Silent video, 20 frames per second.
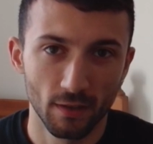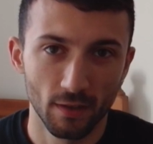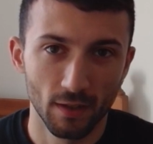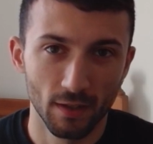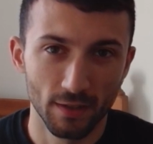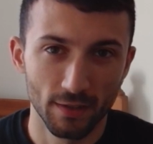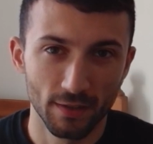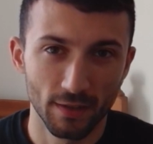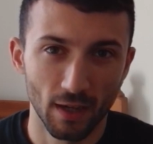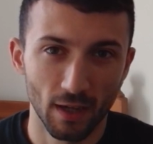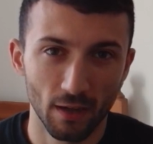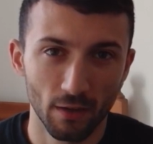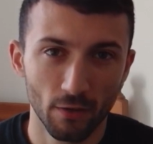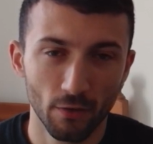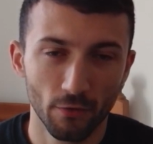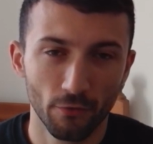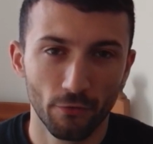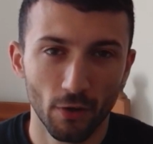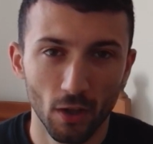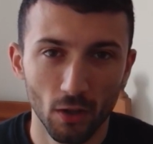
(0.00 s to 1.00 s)
is that
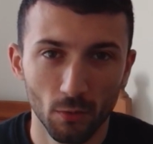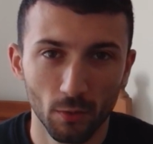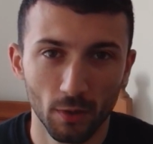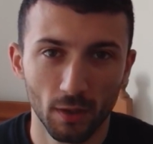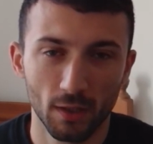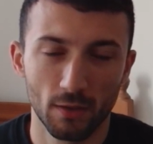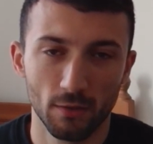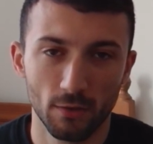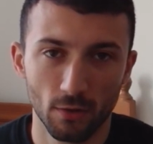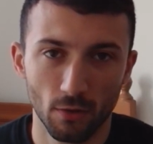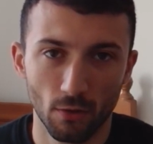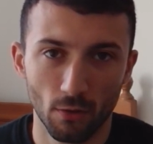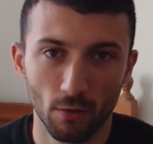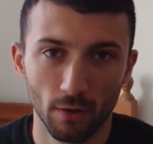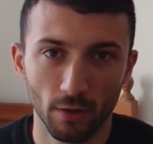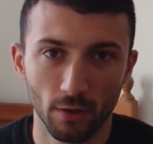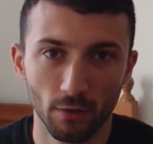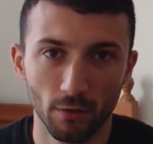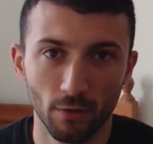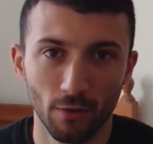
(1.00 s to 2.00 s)
following a
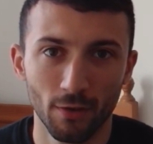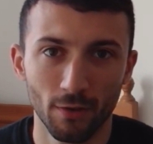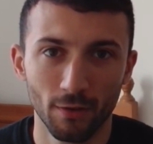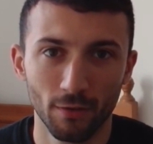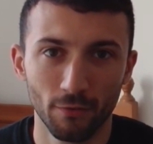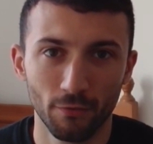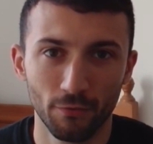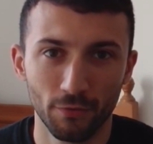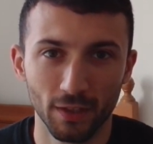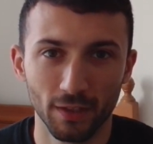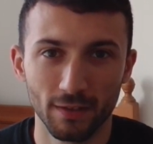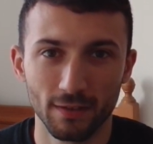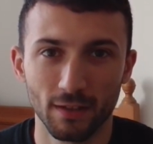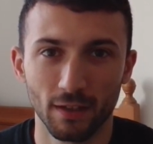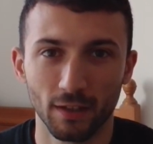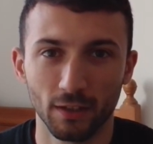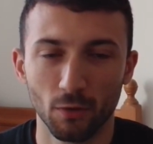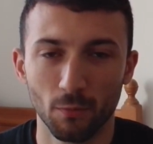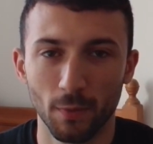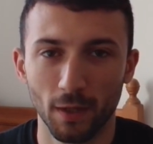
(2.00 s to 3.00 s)
tutorial feels
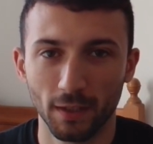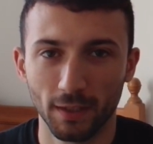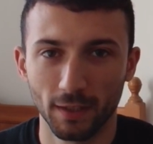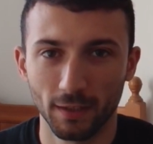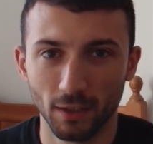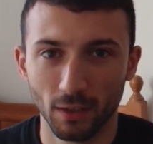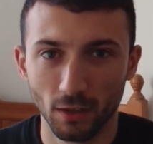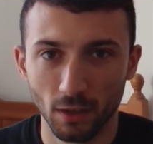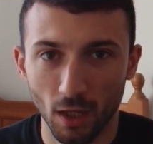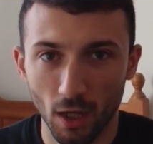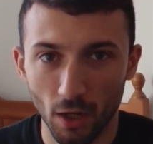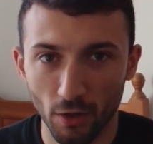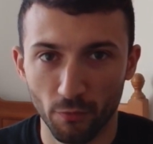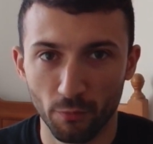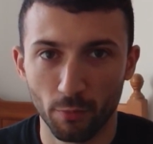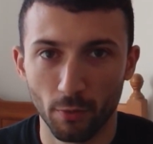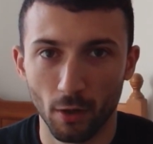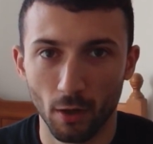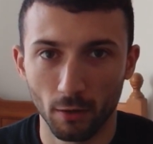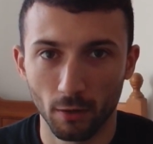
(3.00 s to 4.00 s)
like you're making a lot
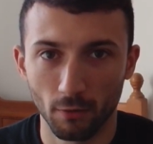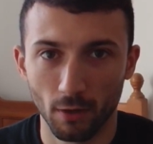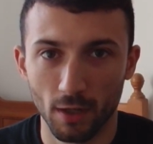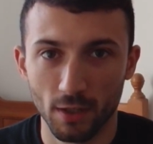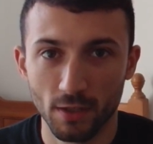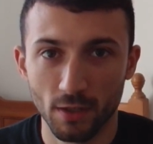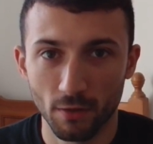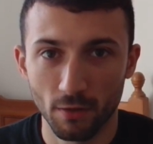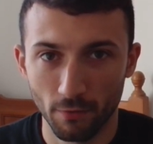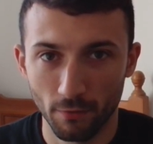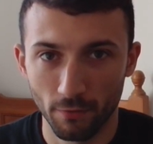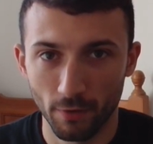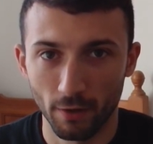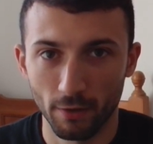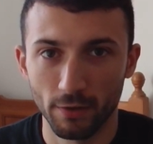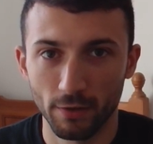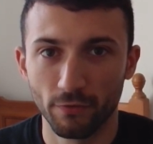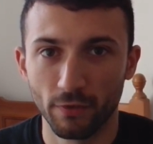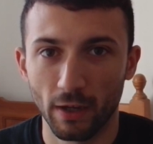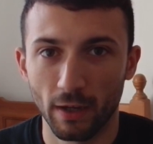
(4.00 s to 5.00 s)
of progress
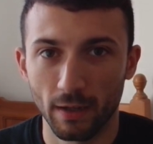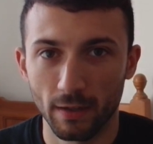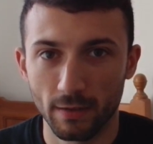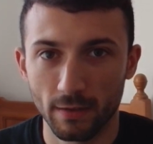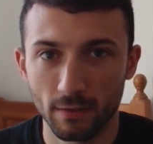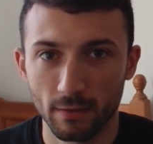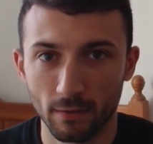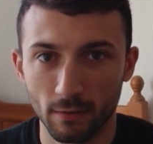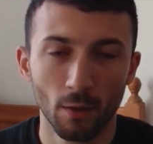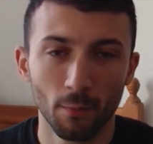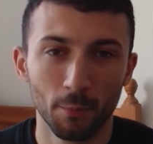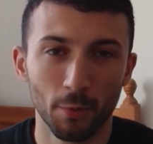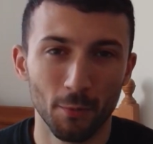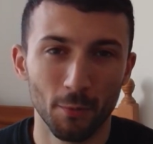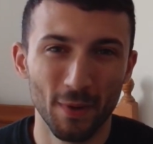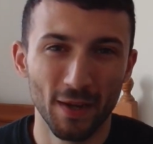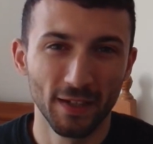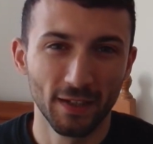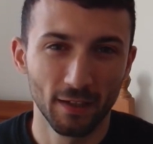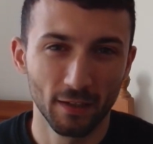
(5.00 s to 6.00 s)
very fast, but
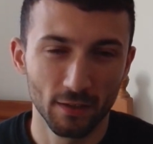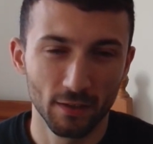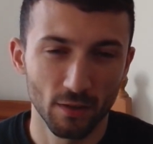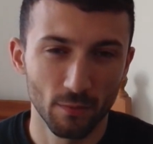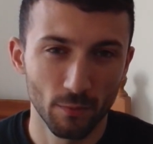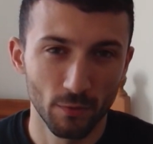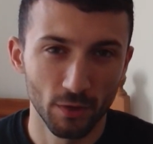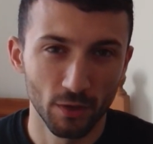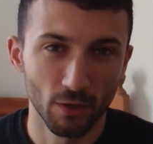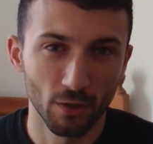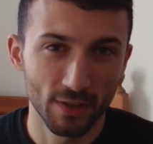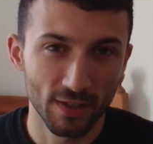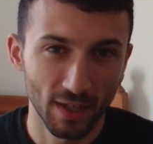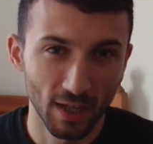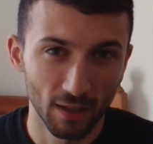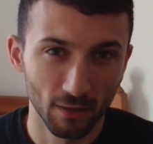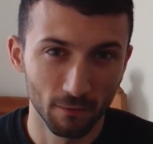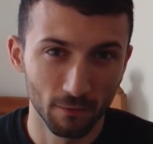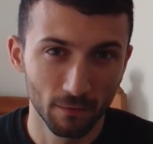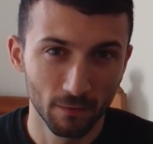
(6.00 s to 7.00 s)
making something
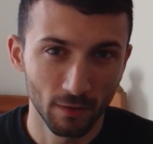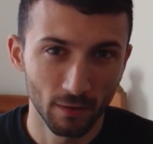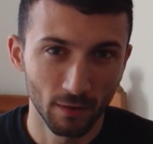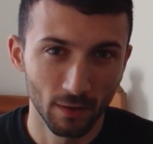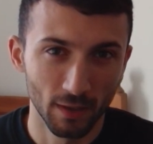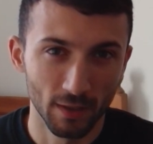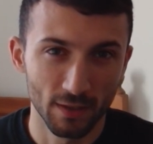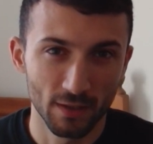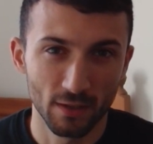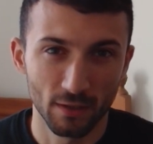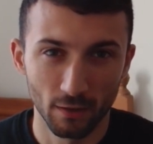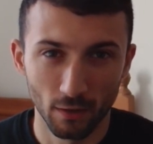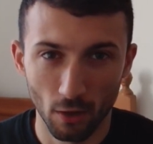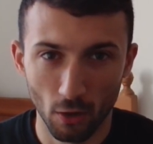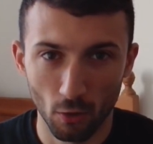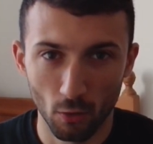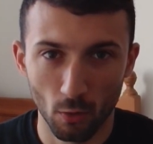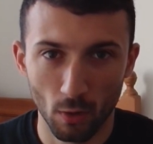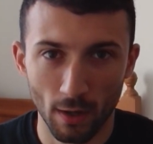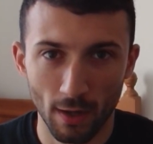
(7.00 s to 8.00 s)
yourself is
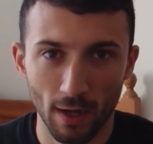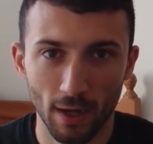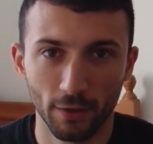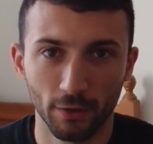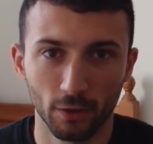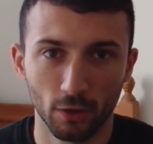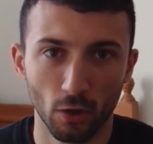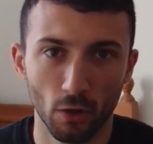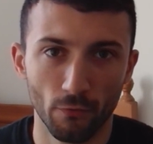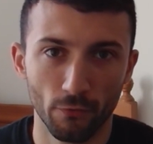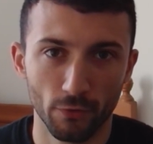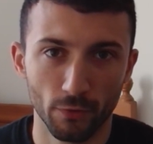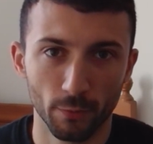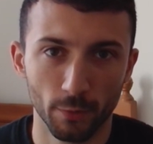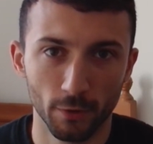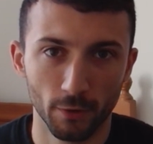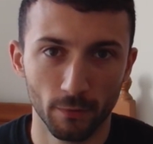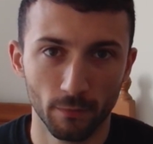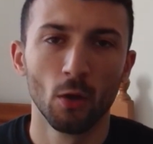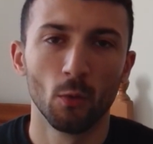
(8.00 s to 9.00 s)
slow and
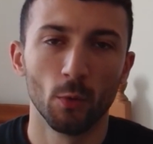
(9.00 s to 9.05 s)
uncomfortable.